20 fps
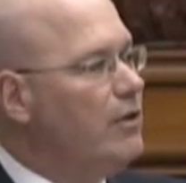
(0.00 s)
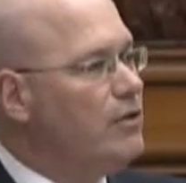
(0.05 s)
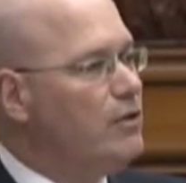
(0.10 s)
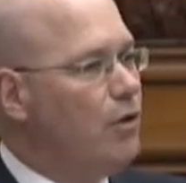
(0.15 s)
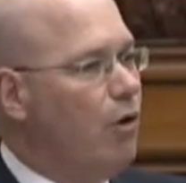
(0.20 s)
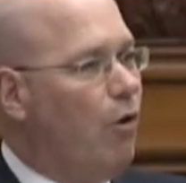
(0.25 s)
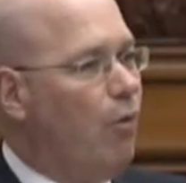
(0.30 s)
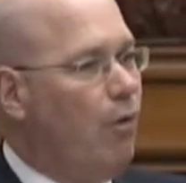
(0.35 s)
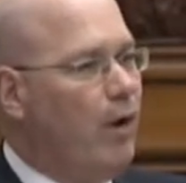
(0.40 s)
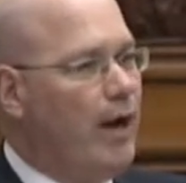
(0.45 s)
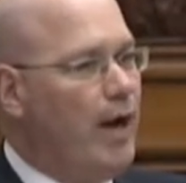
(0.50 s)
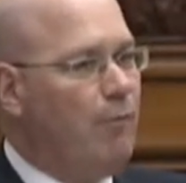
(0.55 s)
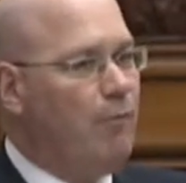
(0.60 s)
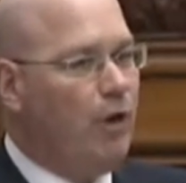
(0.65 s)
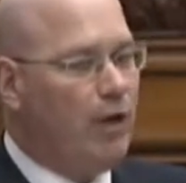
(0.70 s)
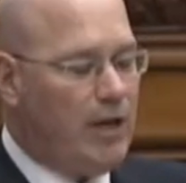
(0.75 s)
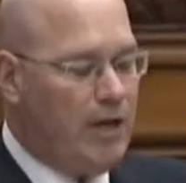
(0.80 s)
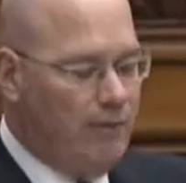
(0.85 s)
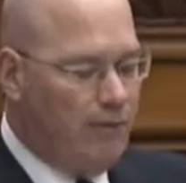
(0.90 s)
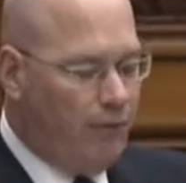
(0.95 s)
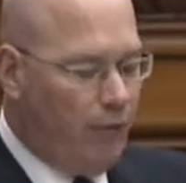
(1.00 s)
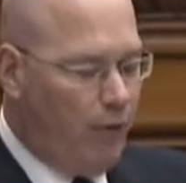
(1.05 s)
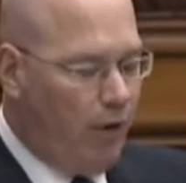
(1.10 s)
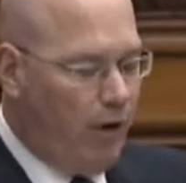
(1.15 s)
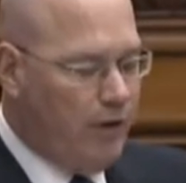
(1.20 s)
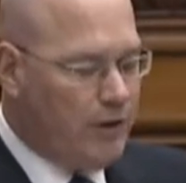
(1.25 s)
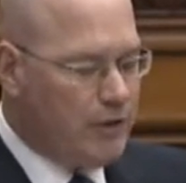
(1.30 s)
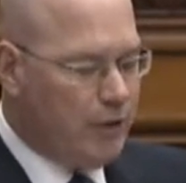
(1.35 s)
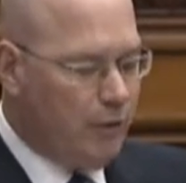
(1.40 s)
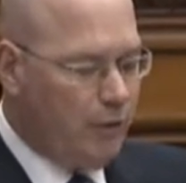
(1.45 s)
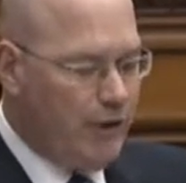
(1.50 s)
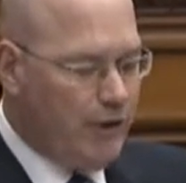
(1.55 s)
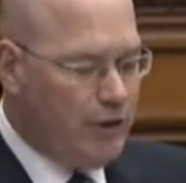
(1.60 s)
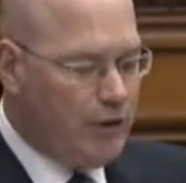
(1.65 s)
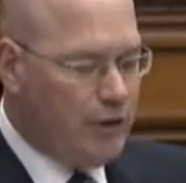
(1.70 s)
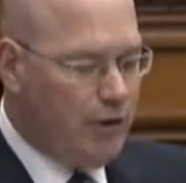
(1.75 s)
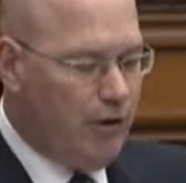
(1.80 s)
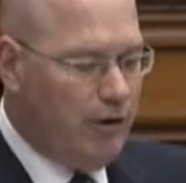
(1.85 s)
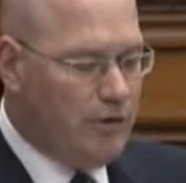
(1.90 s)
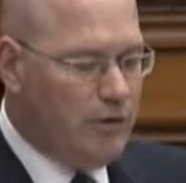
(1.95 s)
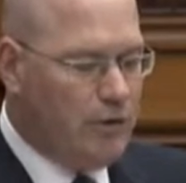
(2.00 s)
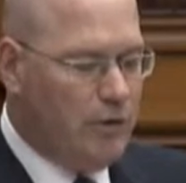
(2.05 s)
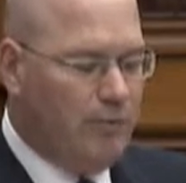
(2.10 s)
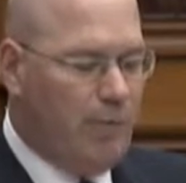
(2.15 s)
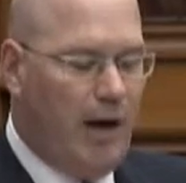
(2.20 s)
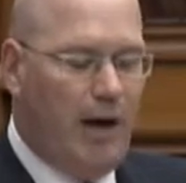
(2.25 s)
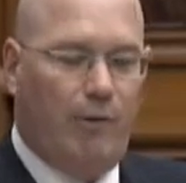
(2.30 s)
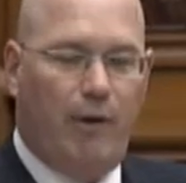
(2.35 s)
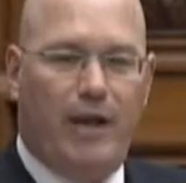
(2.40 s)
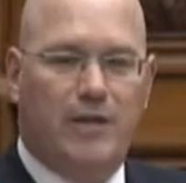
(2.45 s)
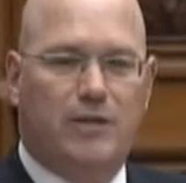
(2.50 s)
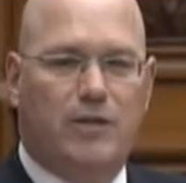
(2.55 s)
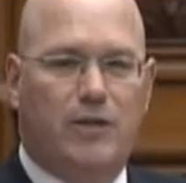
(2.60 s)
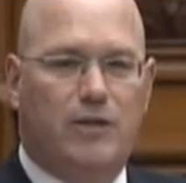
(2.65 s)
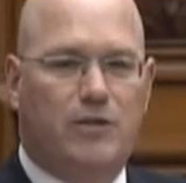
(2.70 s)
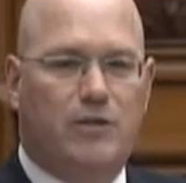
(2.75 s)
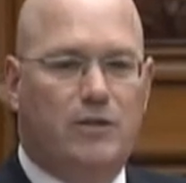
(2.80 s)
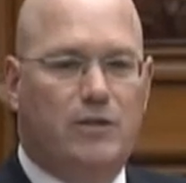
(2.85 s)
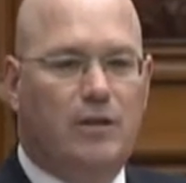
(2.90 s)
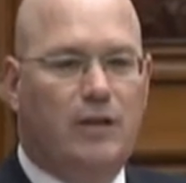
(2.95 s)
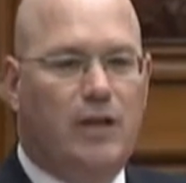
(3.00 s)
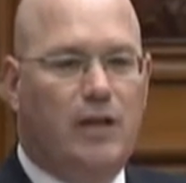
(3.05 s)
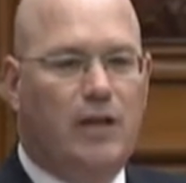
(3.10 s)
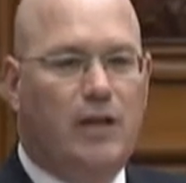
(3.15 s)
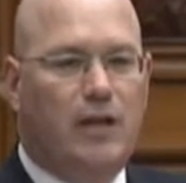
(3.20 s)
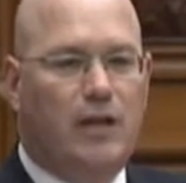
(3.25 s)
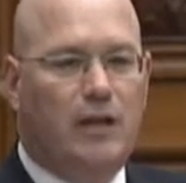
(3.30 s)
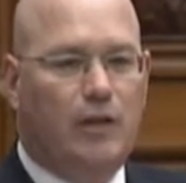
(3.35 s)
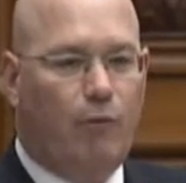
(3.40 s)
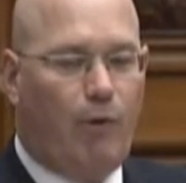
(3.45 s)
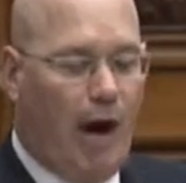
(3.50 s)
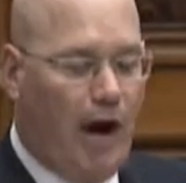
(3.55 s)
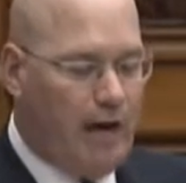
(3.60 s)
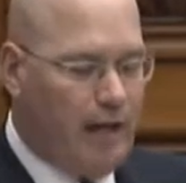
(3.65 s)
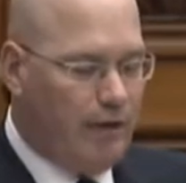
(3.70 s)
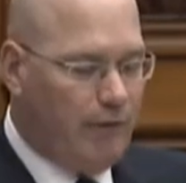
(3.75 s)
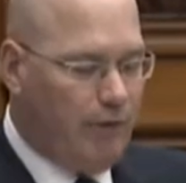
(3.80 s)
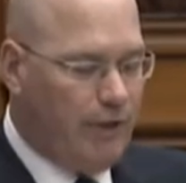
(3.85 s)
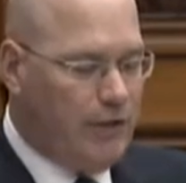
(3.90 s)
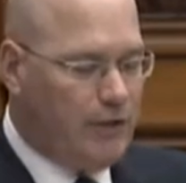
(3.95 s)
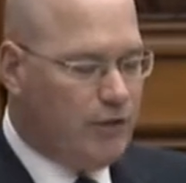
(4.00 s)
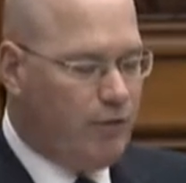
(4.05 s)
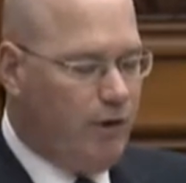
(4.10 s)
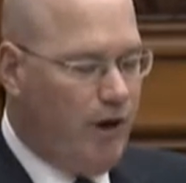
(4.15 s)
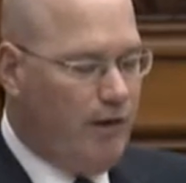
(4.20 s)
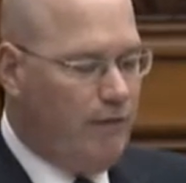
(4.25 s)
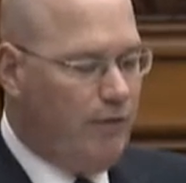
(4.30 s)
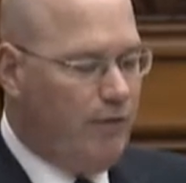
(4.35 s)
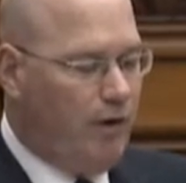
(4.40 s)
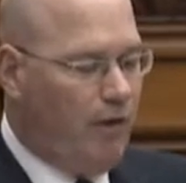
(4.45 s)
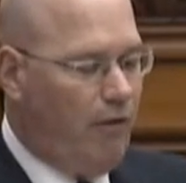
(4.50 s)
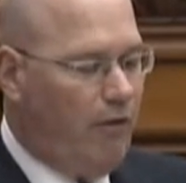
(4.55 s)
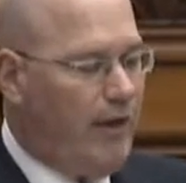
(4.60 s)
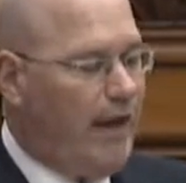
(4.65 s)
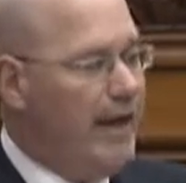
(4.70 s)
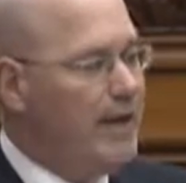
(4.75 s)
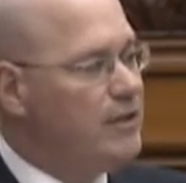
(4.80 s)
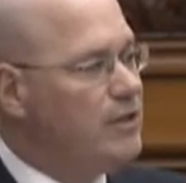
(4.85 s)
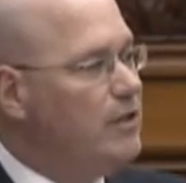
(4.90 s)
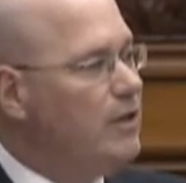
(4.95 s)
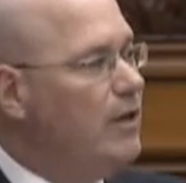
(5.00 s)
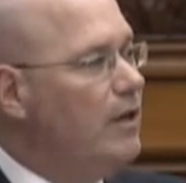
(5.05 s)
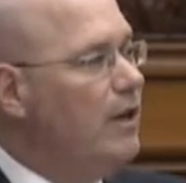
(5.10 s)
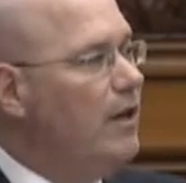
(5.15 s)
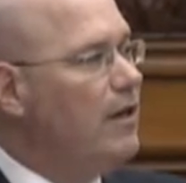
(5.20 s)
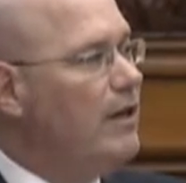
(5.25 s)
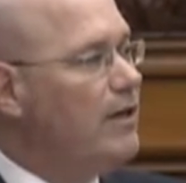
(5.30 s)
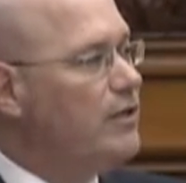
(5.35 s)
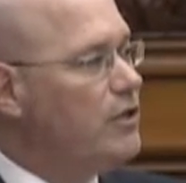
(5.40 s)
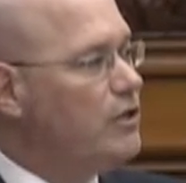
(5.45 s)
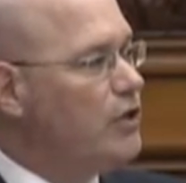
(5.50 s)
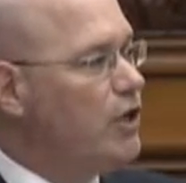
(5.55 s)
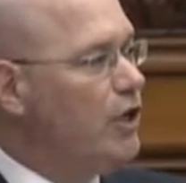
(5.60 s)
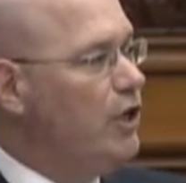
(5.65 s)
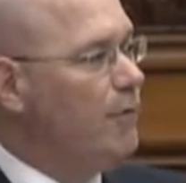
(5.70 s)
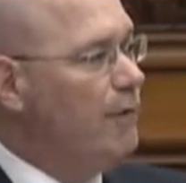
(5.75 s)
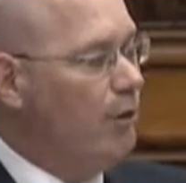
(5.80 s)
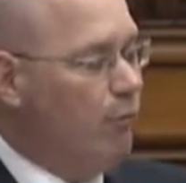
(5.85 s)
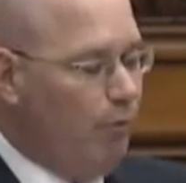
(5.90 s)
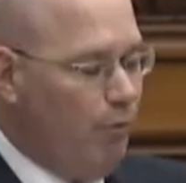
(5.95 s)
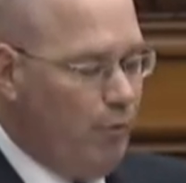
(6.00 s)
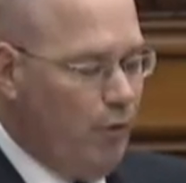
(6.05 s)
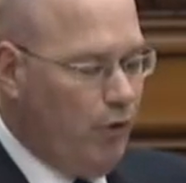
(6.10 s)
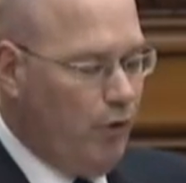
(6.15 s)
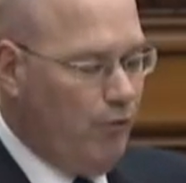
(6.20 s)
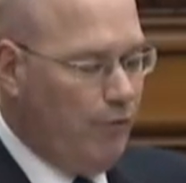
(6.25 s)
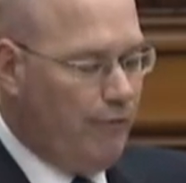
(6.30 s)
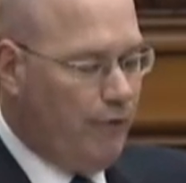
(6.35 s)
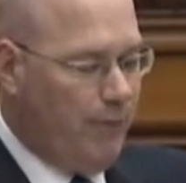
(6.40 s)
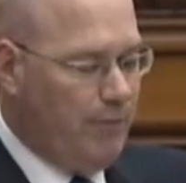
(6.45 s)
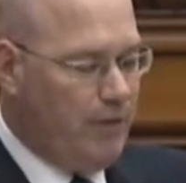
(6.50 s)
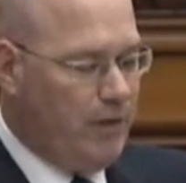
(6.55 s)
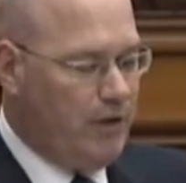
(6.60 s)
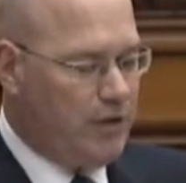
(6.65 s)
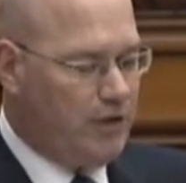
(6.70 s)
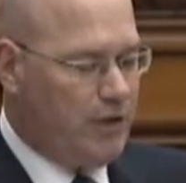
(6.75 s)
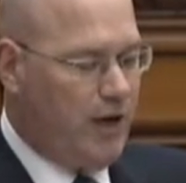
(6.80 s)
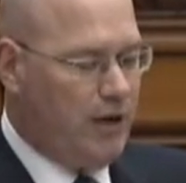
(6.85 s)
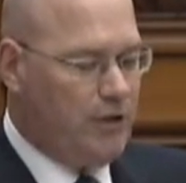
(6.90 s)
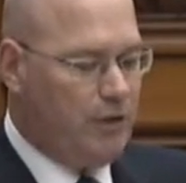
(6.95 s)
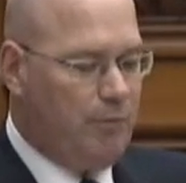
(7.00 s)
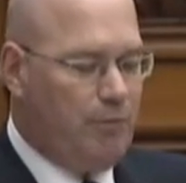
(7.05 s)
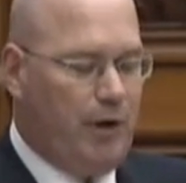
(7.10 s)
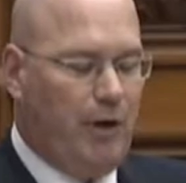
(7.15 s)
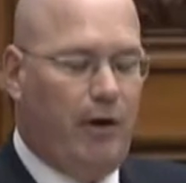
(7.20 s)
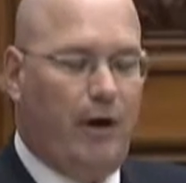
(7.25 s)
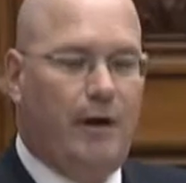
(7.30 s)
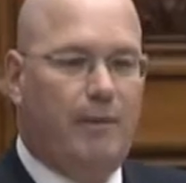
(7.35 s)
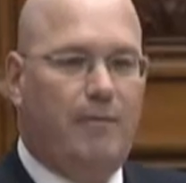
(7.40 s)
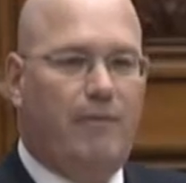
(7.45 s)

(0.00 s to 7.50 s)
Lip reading: So what I'm looking for is a reassurance to my residents in the riding of Leeds Grenville that this is going to be removed from the discussion period.